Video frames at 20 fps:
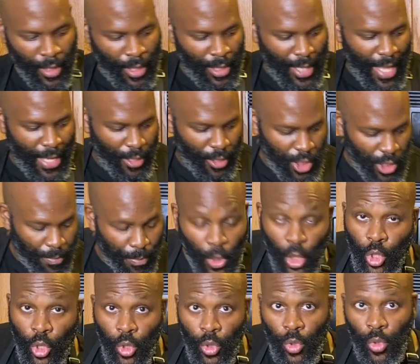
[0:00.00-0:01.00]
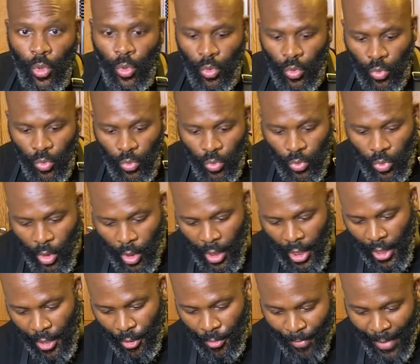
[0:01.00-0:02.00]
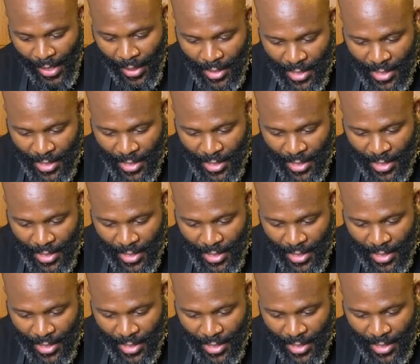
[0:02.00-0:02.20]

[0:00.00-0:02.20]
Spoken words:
like a spoon and you're making